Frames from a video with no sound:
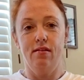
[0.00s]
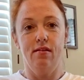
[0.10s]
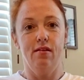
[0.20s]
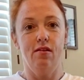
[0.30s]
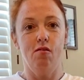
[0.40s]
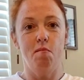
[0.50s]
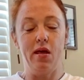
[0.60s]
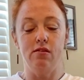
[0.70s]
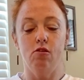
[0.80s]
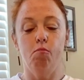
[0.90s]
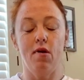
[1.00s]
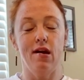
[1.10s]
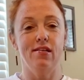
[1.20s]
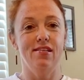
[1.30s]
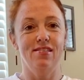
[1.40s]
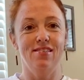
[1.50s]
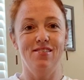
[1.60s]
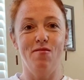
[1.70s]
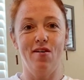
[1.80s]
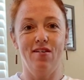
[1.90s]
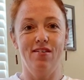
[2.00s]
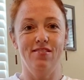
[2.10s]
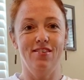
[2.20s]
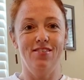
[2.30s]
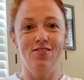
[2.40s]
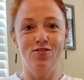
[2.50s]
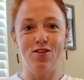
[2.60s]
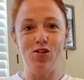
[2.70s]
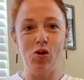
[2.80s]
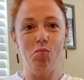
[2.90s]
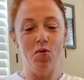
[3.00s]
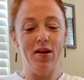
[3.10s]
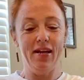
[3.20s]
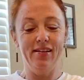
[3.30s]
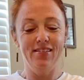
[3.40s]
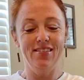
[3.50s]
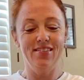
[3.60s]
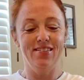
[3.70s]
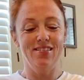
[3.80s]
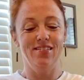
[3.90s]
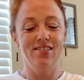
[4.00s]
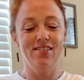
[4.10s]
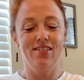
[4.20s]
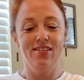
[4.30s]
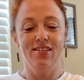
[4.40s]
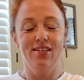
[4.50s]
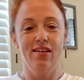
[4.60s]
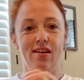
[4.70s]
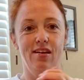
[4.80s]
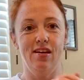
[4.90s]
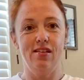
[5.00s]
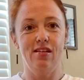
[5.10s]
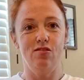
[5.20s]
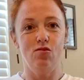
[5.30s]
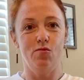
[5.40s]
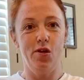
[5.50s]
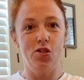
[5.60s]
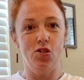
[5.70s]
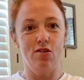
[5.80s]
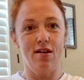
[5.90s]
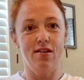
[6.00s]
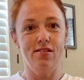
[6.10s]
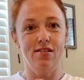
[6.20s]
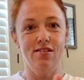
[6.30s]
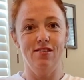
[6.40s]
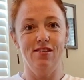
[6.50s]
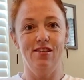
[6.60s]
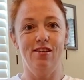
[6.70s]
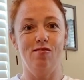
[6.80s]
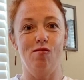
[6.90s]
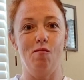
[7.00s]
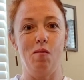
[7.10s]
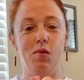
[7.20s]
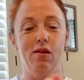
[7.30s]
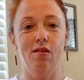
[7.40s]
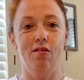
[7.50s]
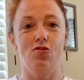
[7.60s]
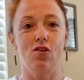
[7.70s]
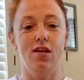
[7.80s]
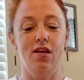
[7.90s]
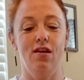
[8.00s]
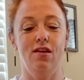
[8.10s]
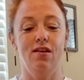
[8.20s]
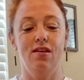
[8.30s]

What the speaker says: A little mental practice as well. It's good to stretch our brains. Good, and then switch directions. So this one might be a little tricky.